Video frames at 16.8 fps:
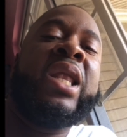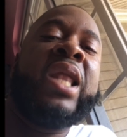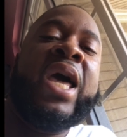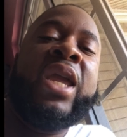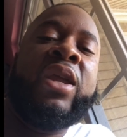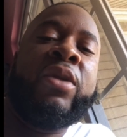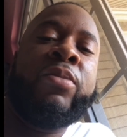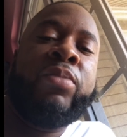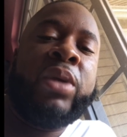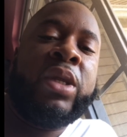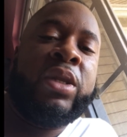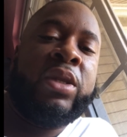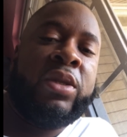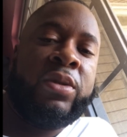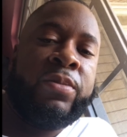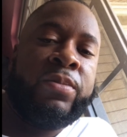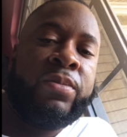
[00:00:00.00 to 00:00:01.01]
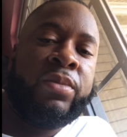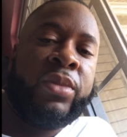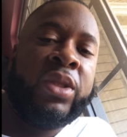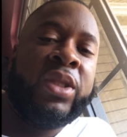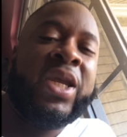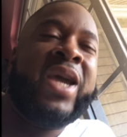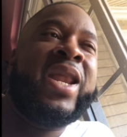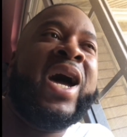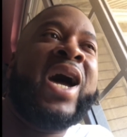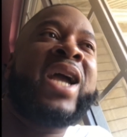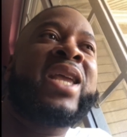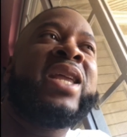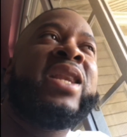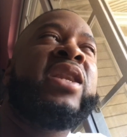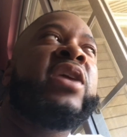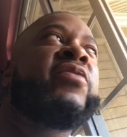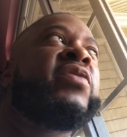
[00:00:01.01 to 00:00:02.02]
enlightenment that I
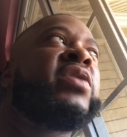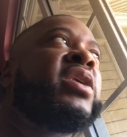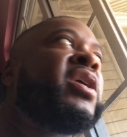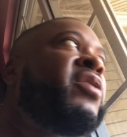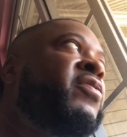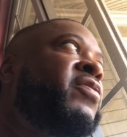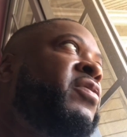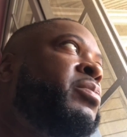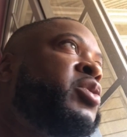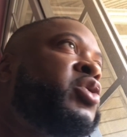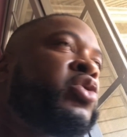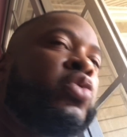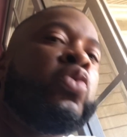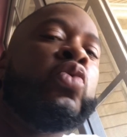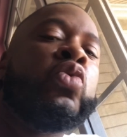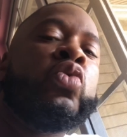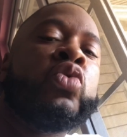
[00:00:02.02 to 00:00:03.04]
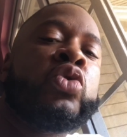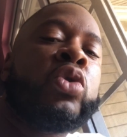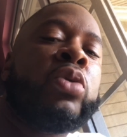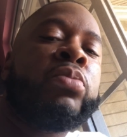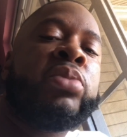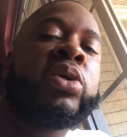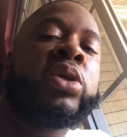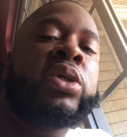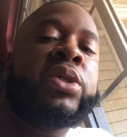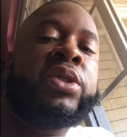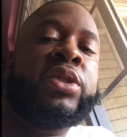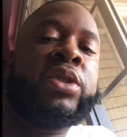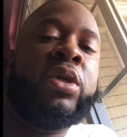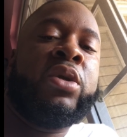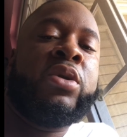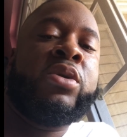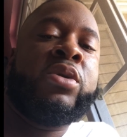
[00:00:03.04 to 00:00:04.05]
could never get from schools or
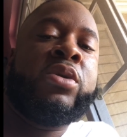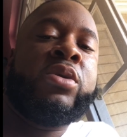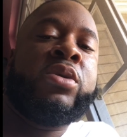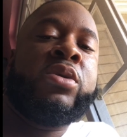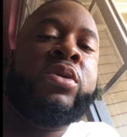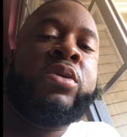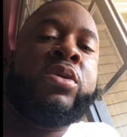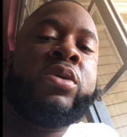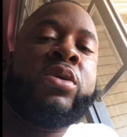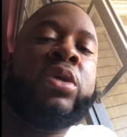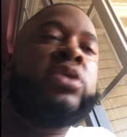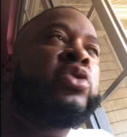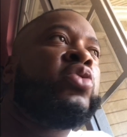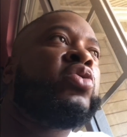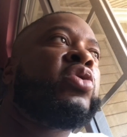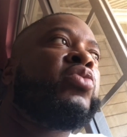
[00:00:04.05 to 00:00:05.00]
books. Because you